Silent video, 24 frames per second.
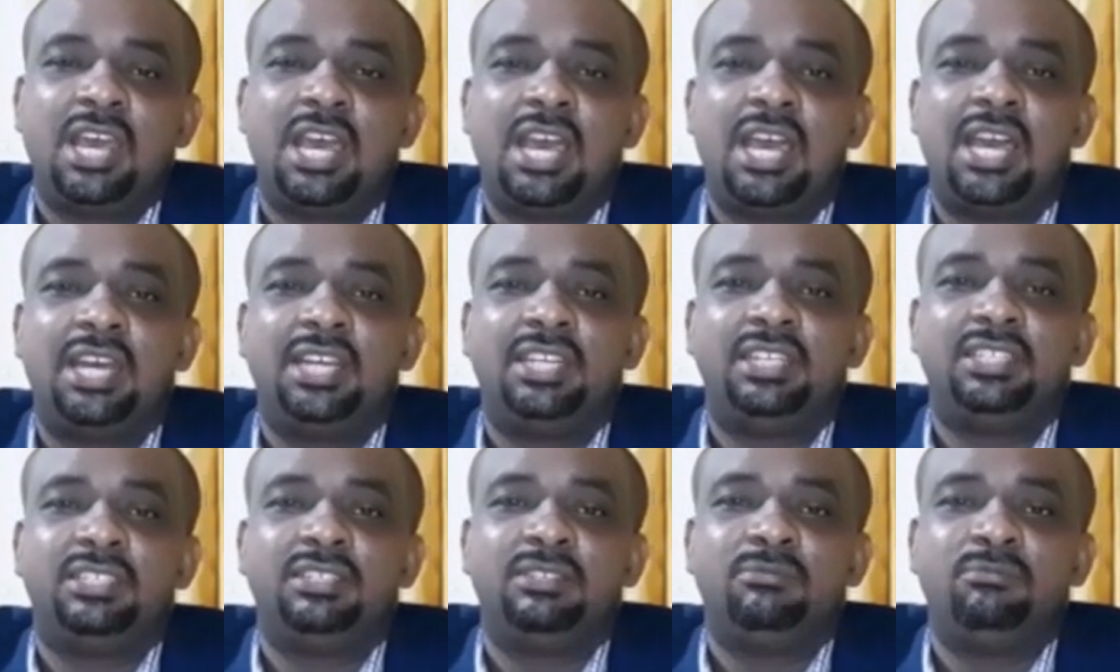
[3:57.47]

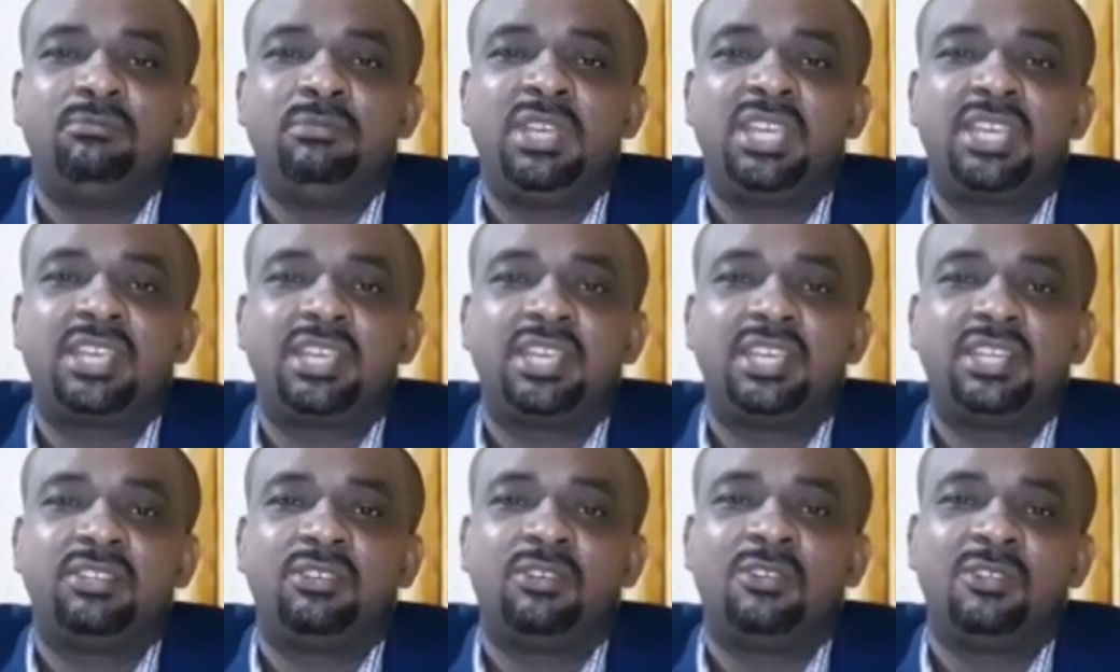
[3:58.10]
and
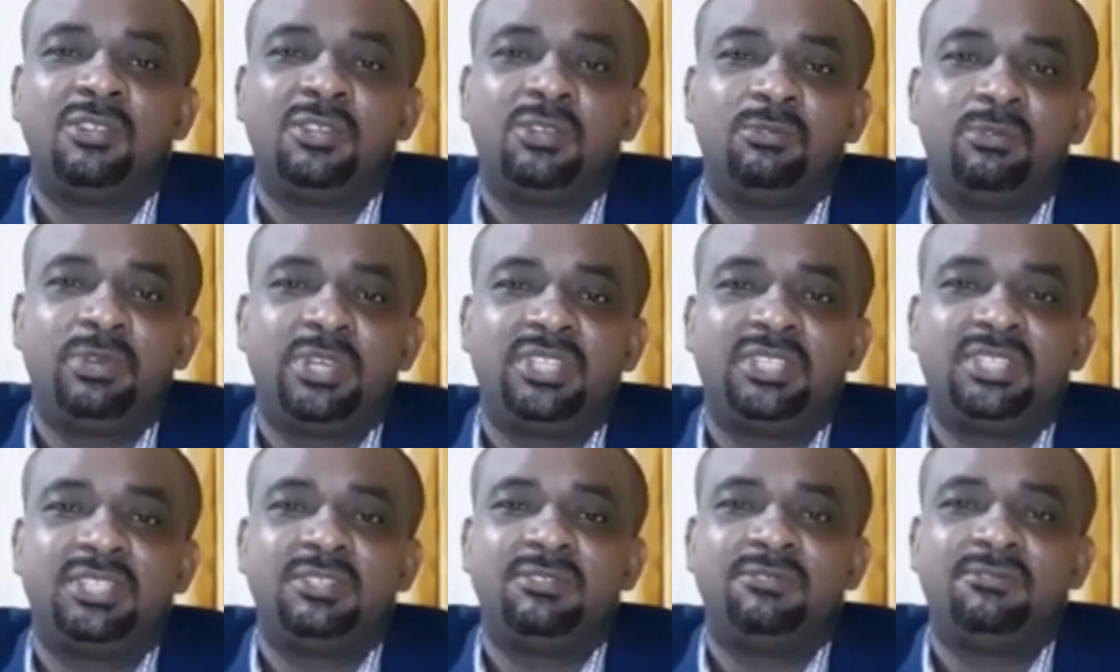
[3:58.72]
making it all the way
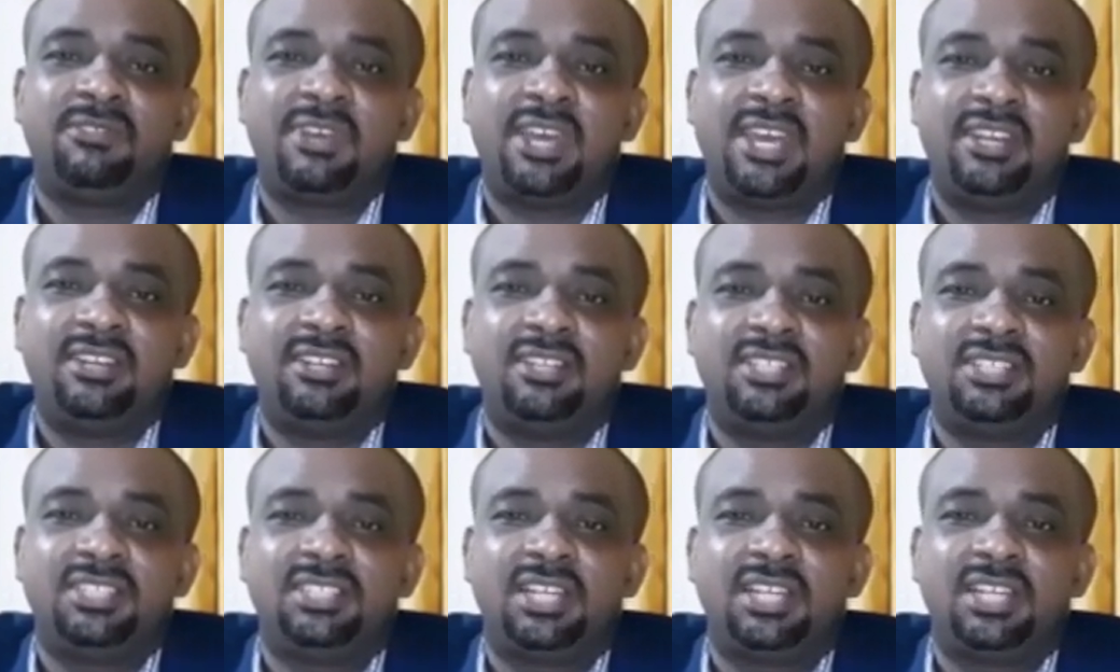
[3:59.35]
to the finals